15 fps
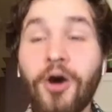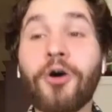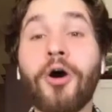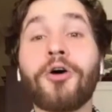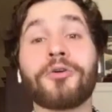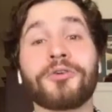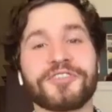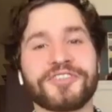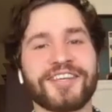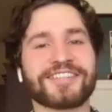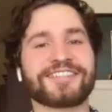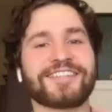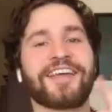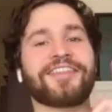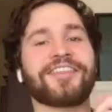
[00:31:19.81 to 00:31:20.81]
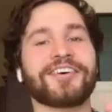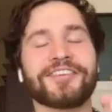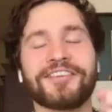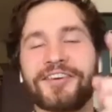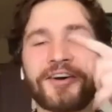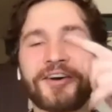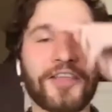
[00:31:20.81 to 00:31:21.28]
Oh, yes. I thought
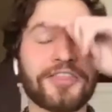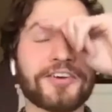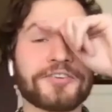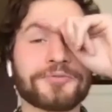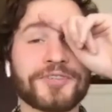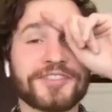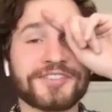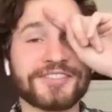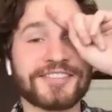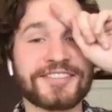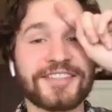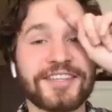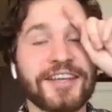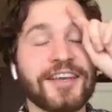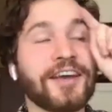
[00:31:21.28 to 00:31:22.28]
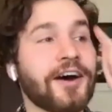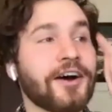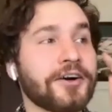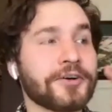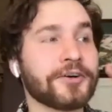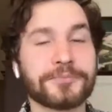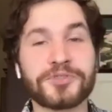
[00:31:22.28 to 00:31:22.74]
of what I was gonna say.
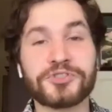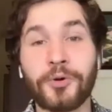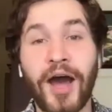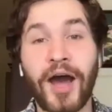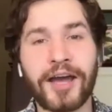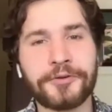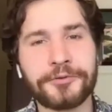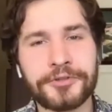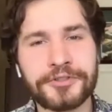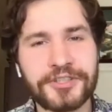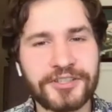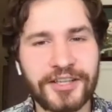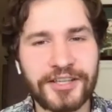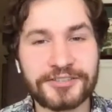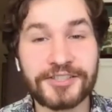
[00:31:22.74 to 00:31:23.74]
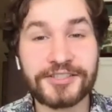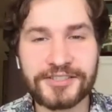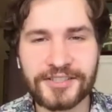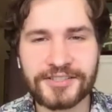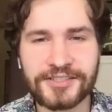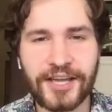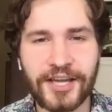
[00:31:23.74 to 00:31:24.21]
So I really like
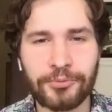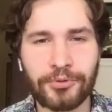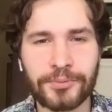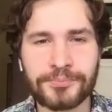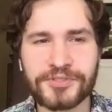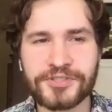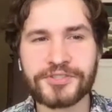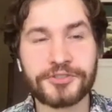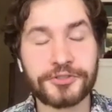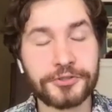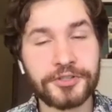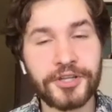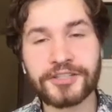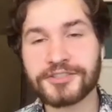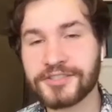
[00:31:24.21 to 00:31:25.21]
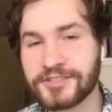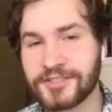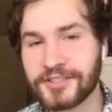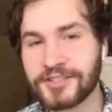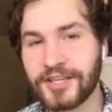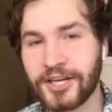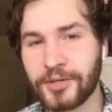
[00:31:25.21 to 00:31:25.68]
listening to albums. Do you like
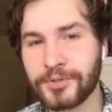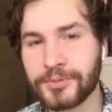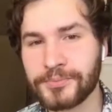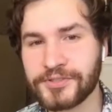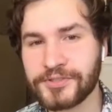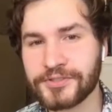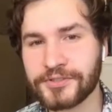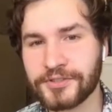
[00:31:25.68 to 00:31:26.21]
listening to albums?